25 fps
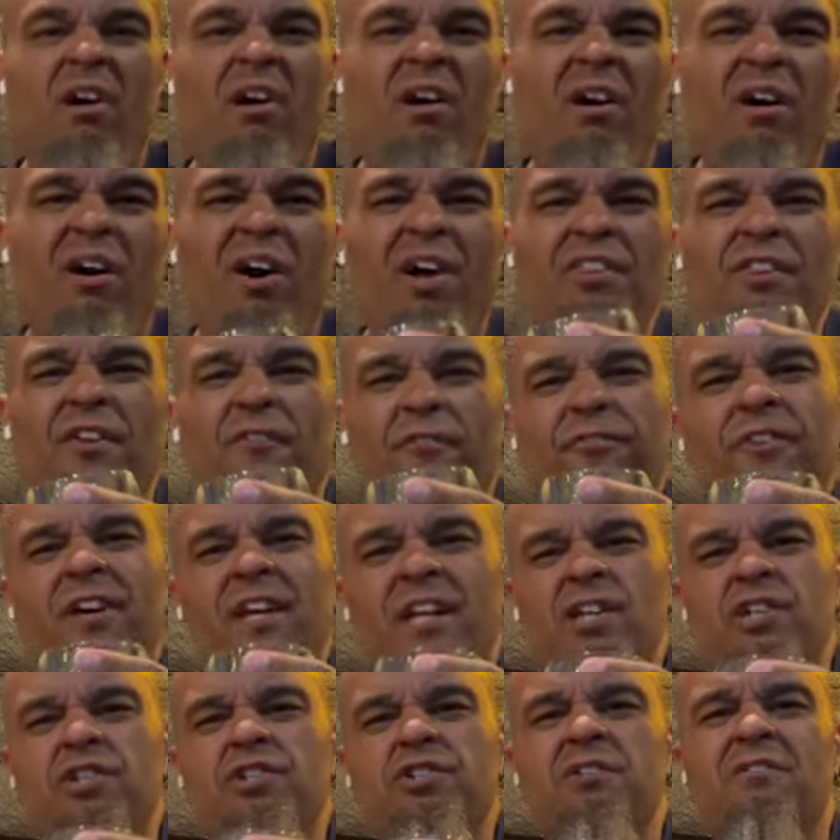On the
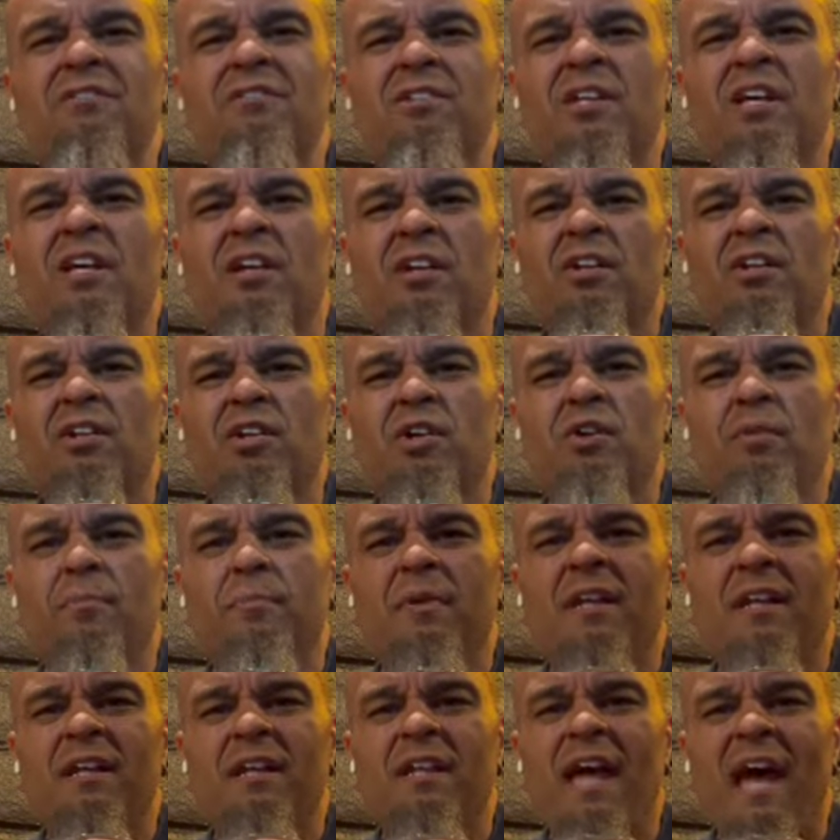finish, you get a little
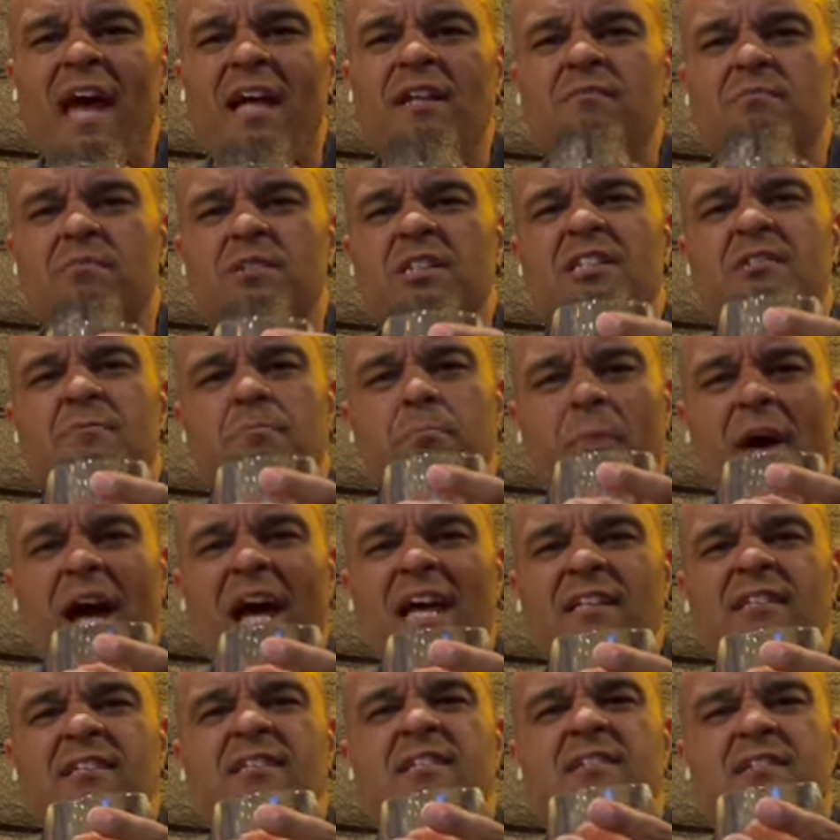bit of that
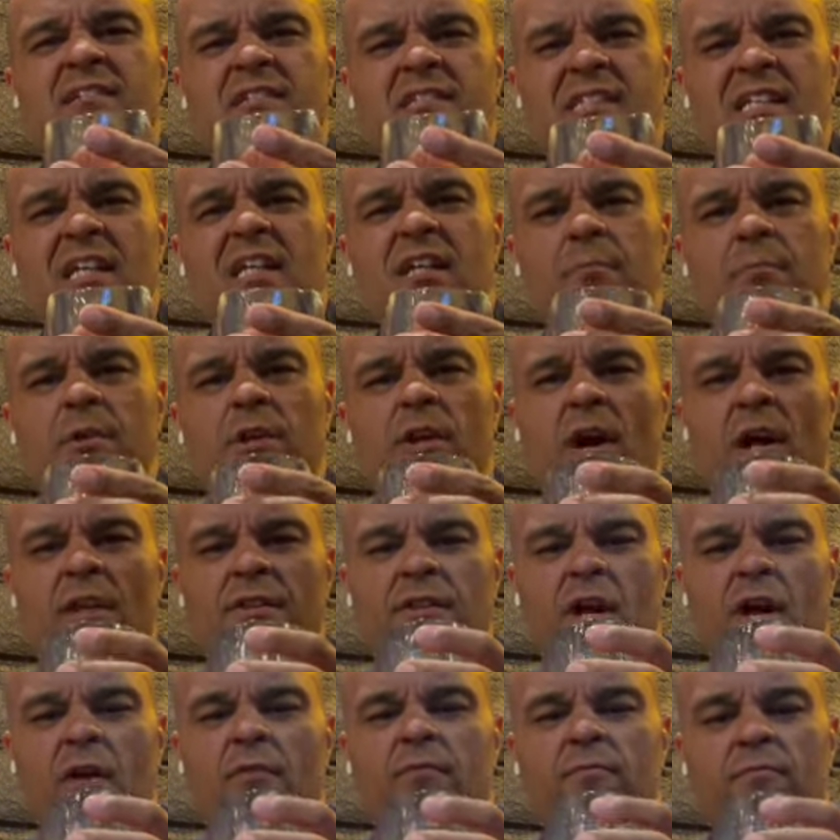spice and cinnamon on
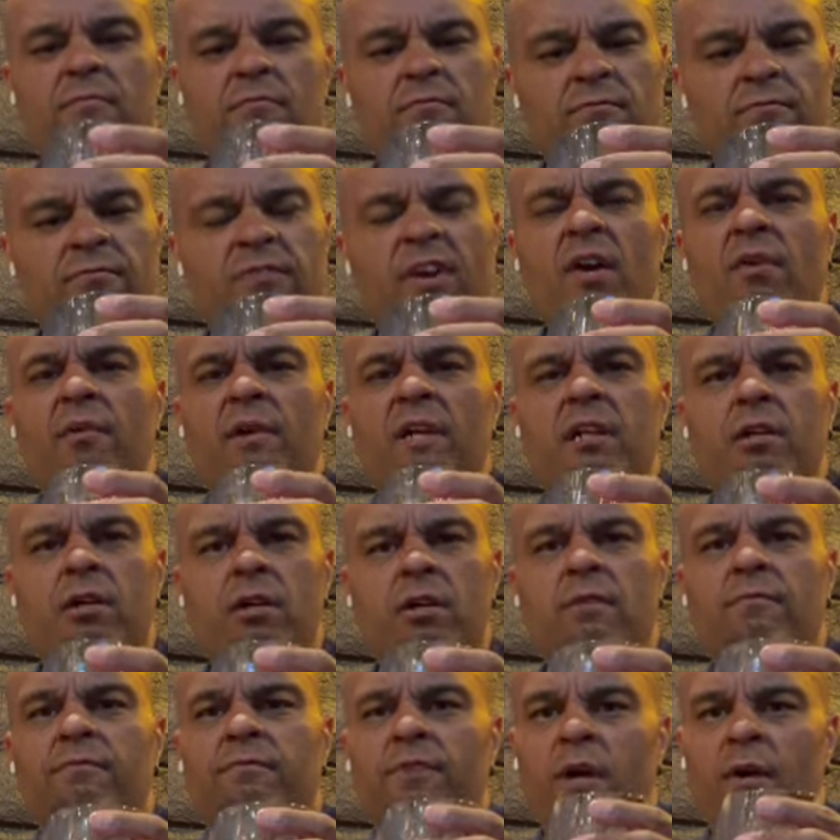there. Very
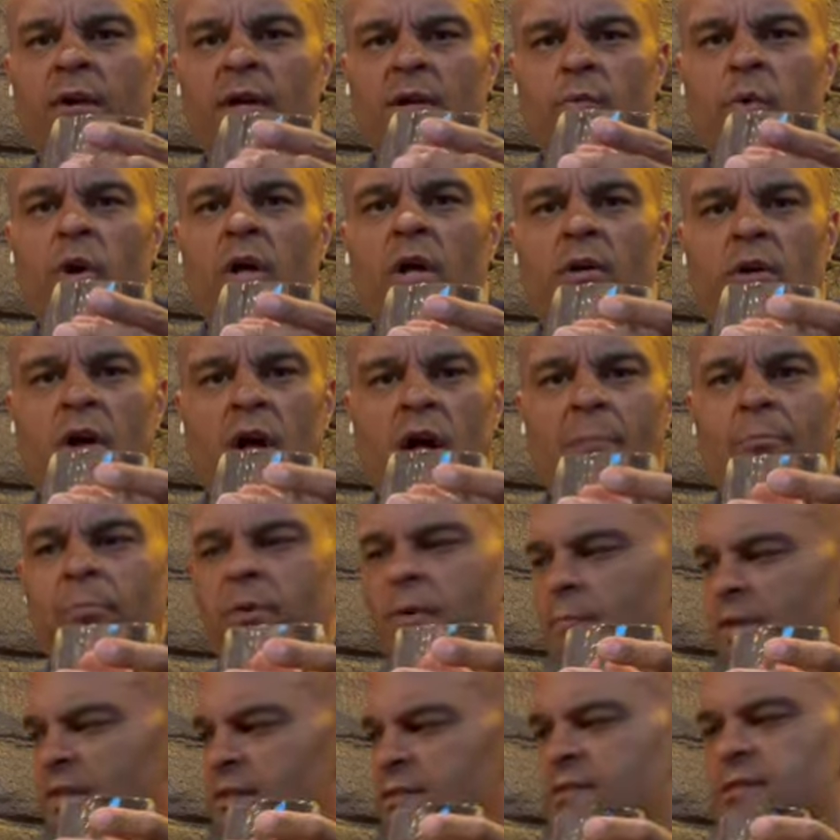good, very well
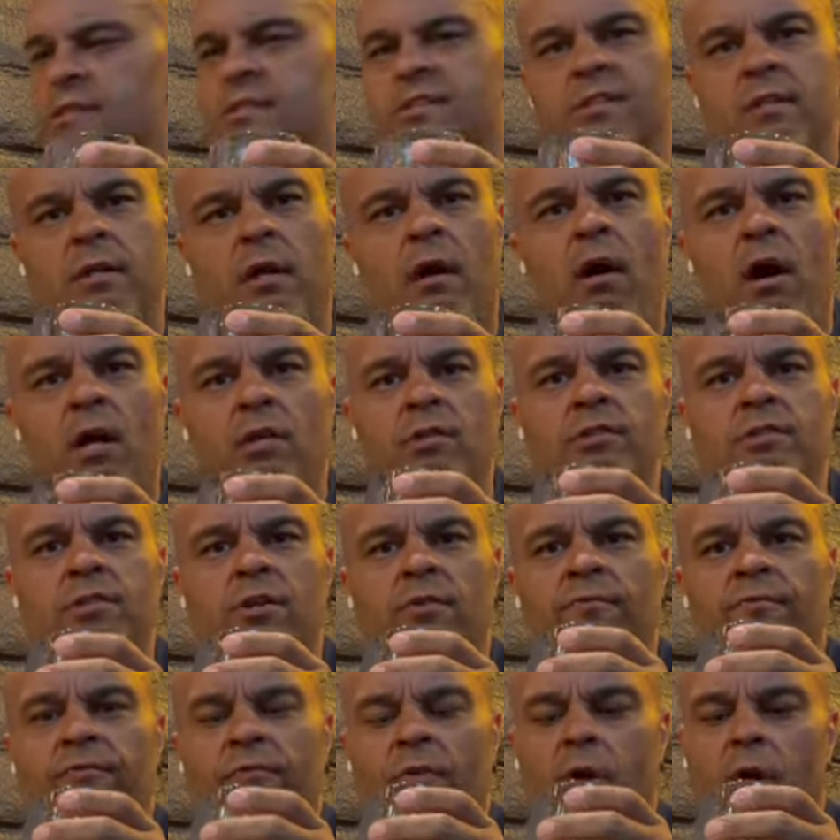complements this cigar
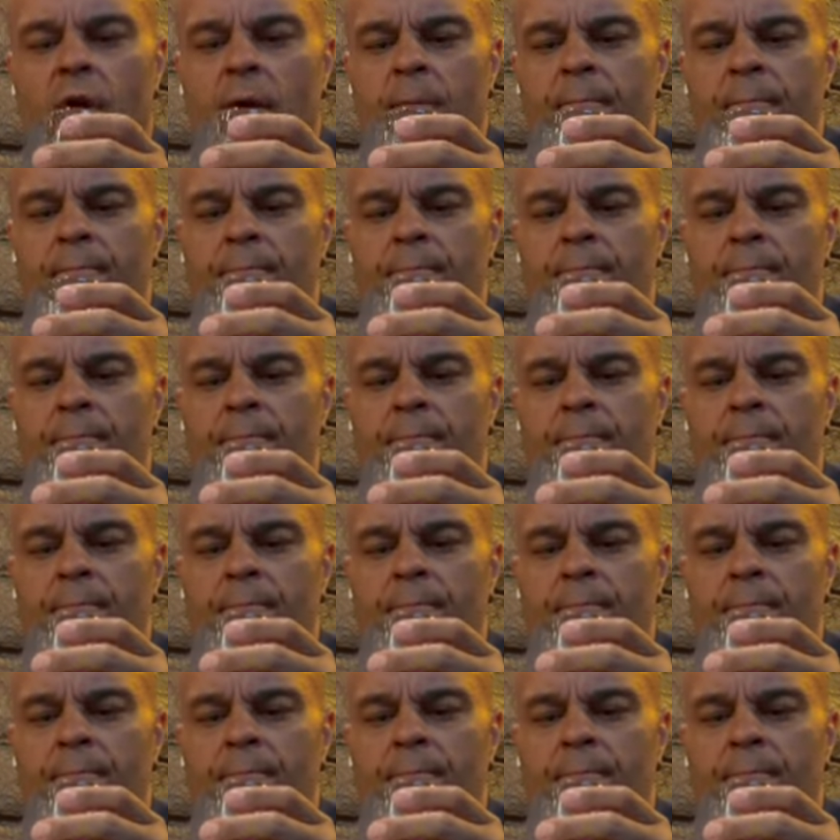so far.